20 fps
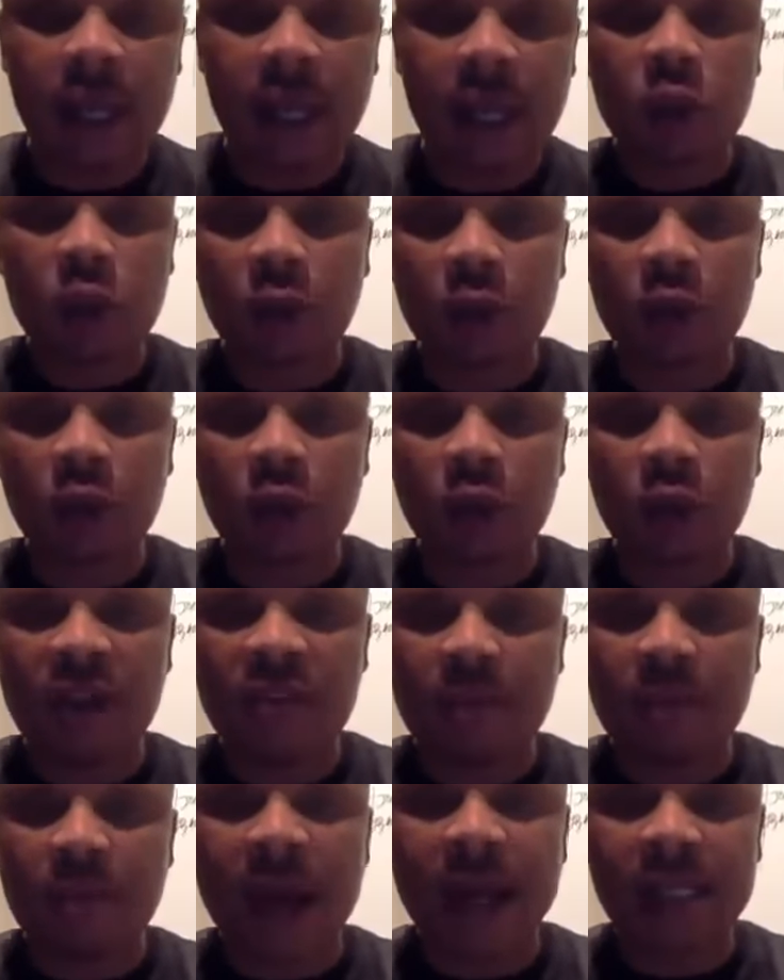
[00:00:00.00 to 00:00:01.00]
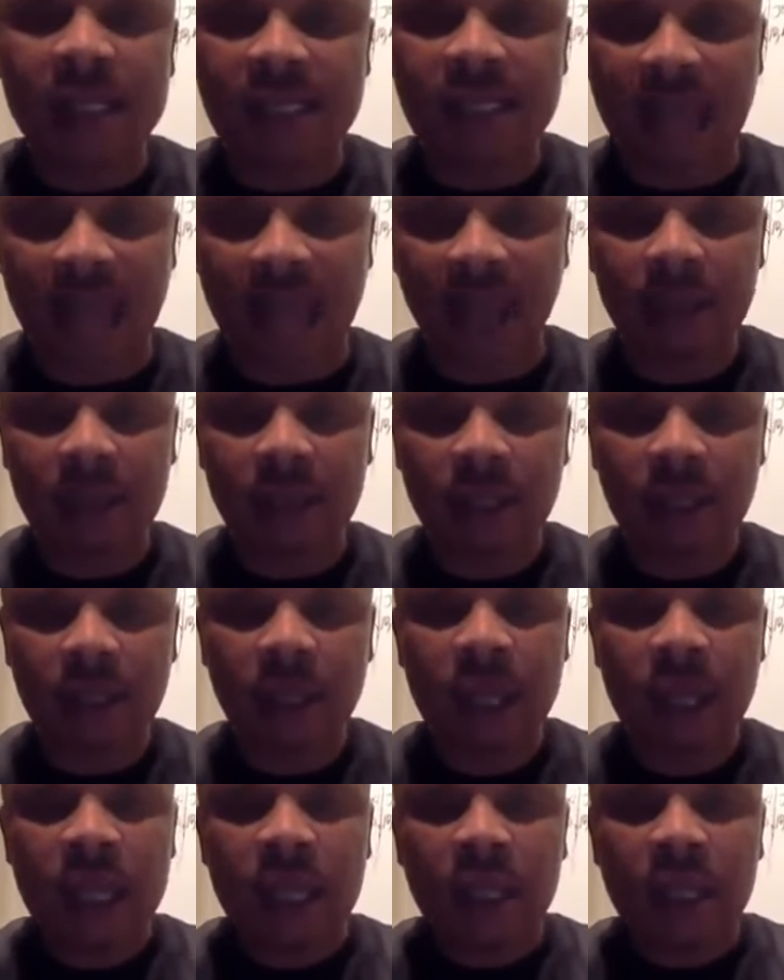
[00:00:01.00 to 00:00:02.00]
because you want to know where everybody's at.
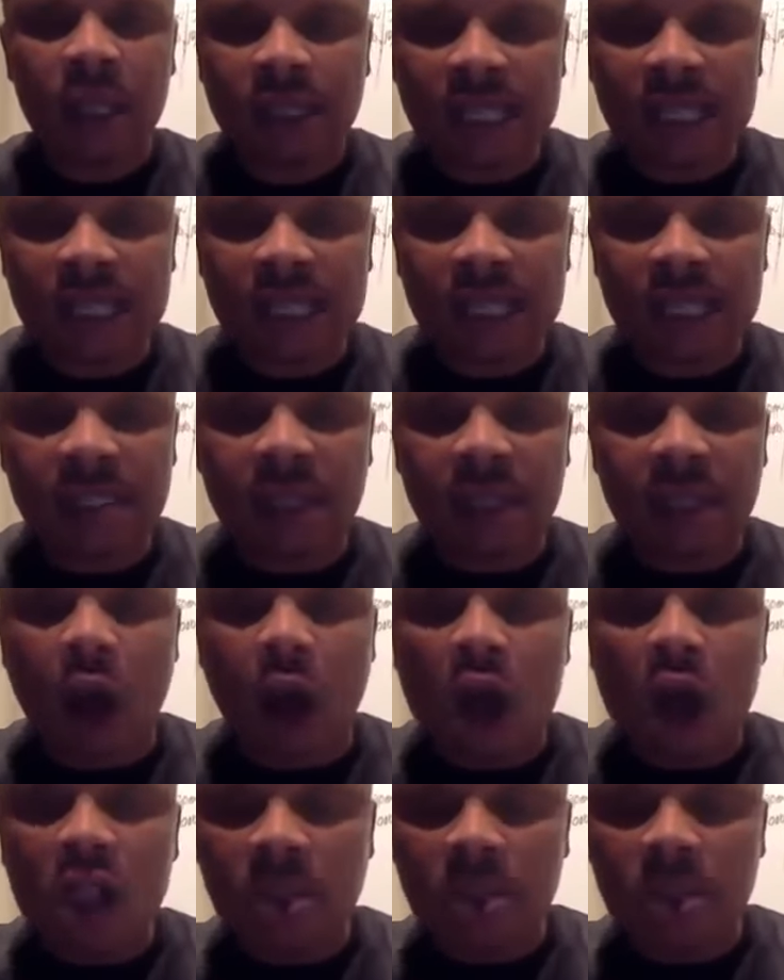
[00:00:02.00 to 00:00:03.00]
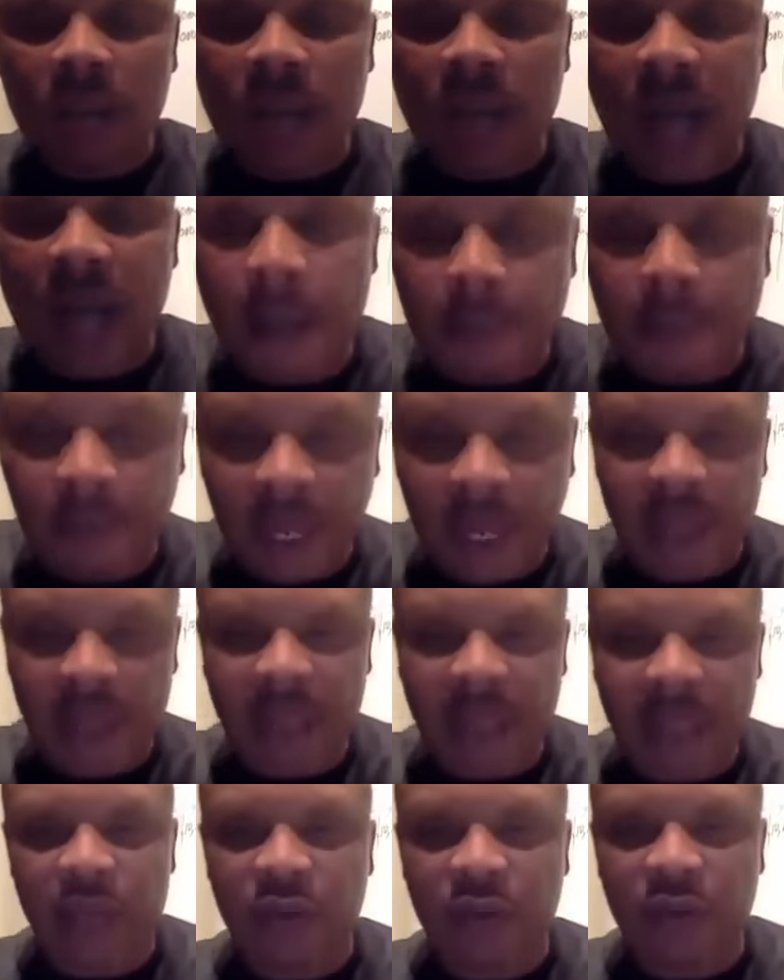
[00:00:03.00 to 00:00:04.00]
This is an awesome compliment.
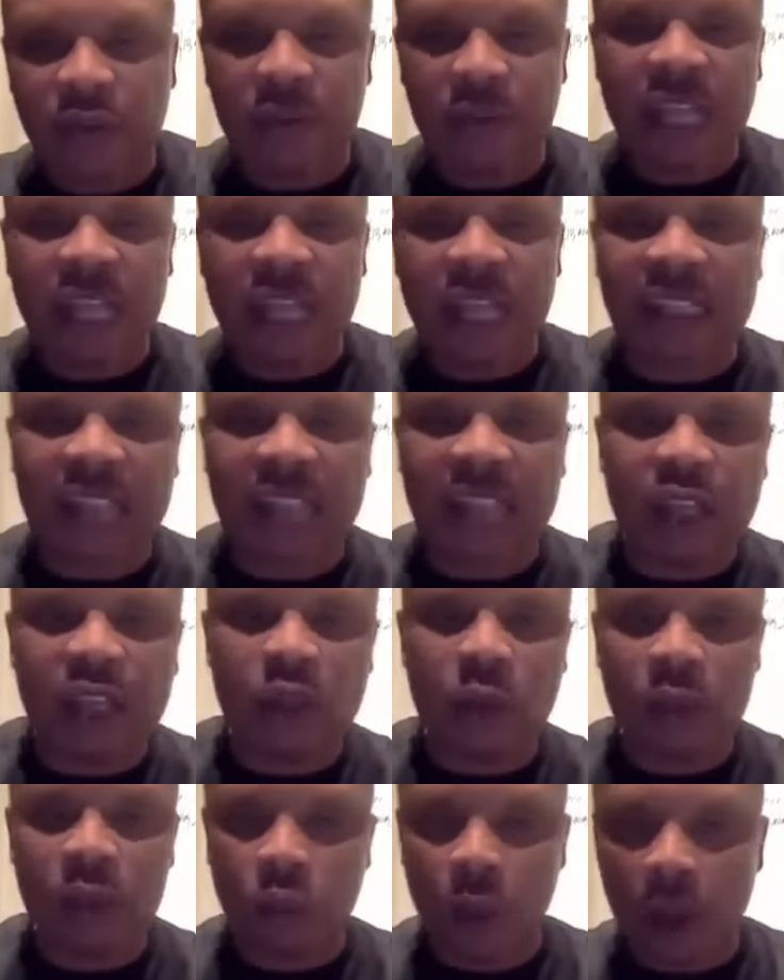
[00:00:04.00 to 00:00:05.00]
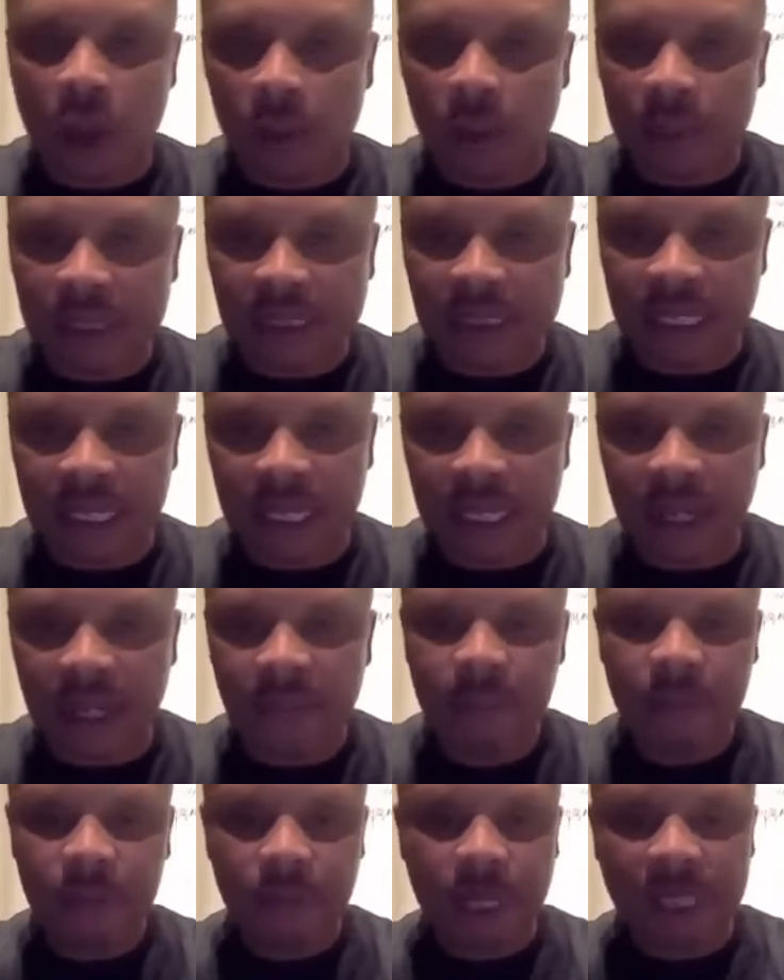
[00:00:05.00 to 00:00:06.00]
Thanks for everything. Thank you as well, Miss Cindy,
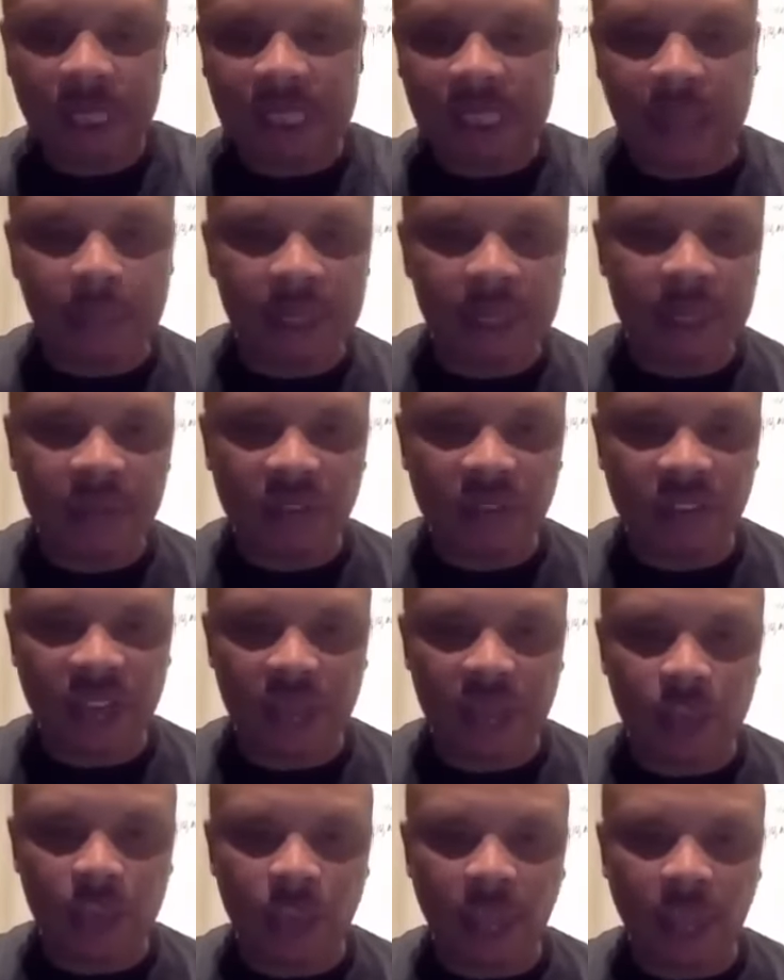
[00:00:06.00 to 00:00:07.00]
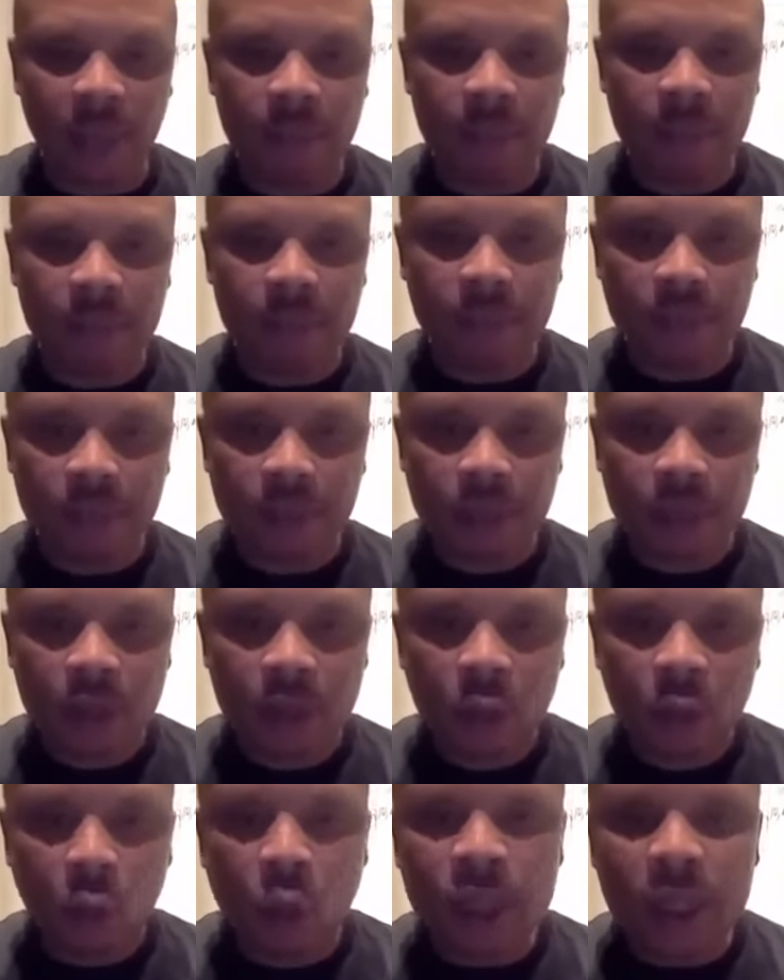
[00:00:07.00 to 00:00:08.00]
because I believe the same way.
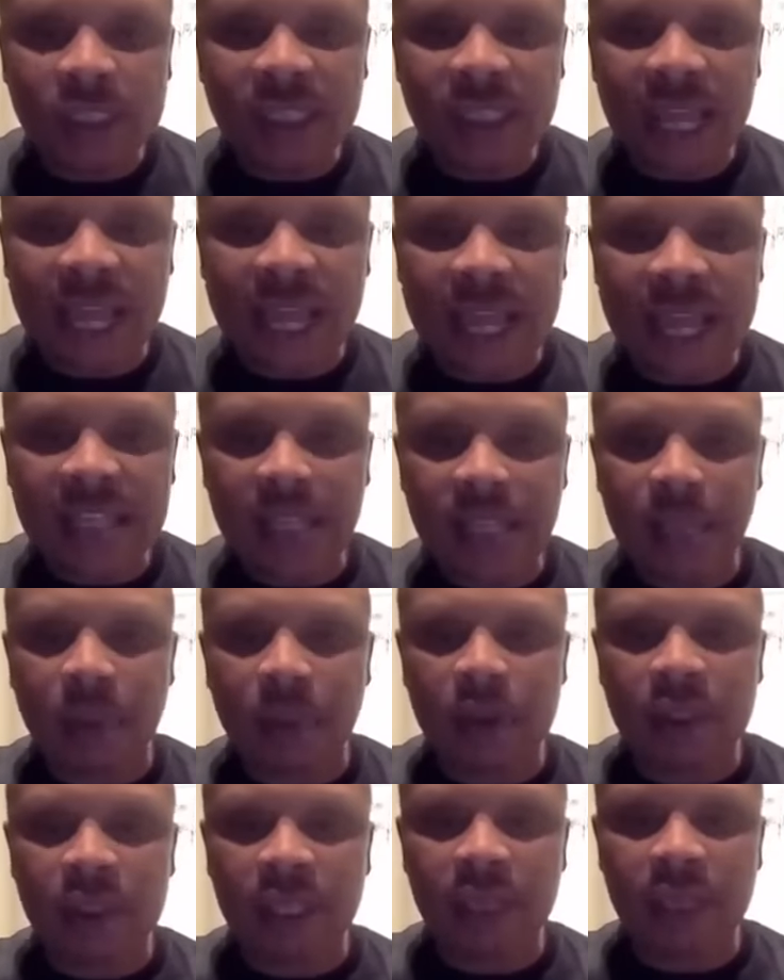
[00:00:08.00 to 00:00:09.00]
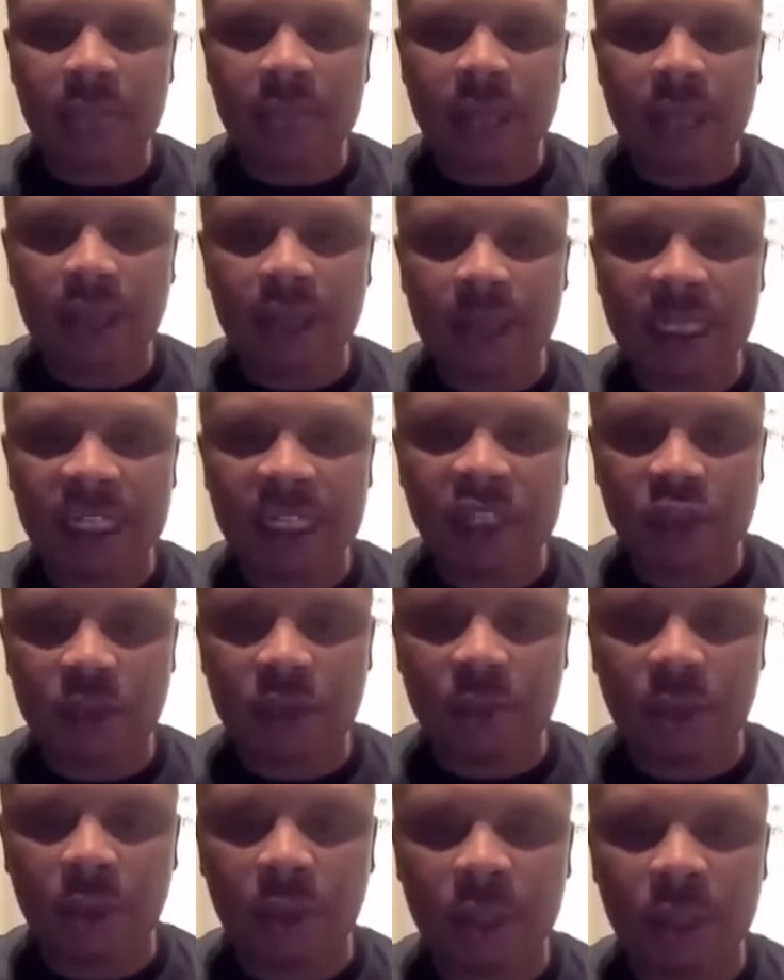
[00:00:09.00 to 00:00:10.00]
What is the age a person can become a
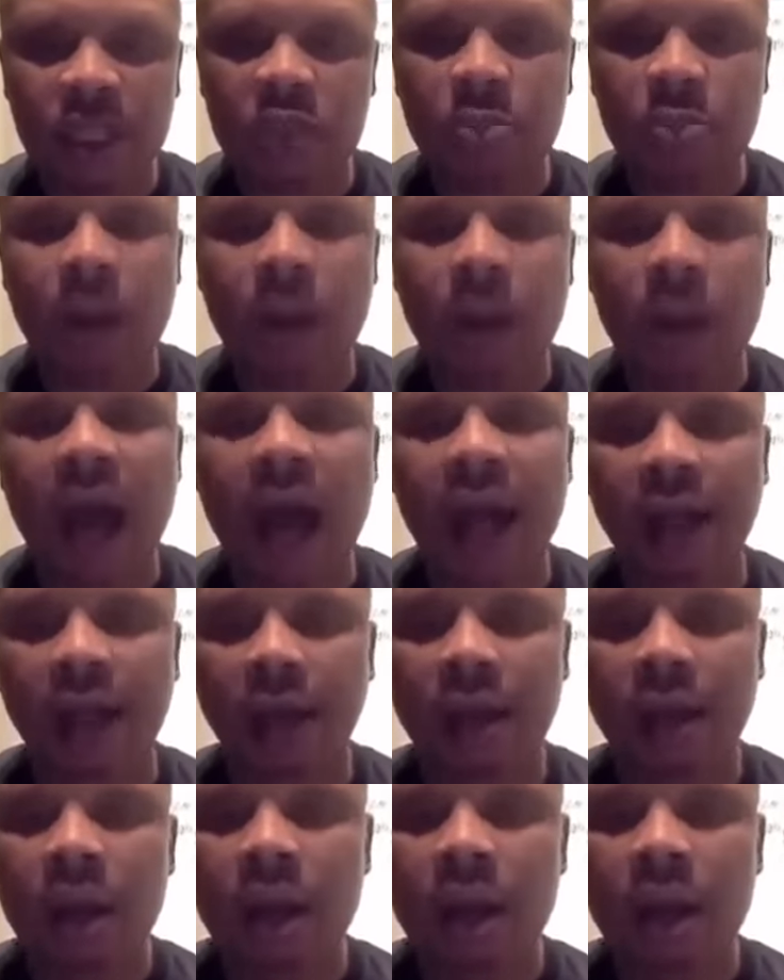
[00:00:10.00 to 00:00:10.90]
distributor with Nspire?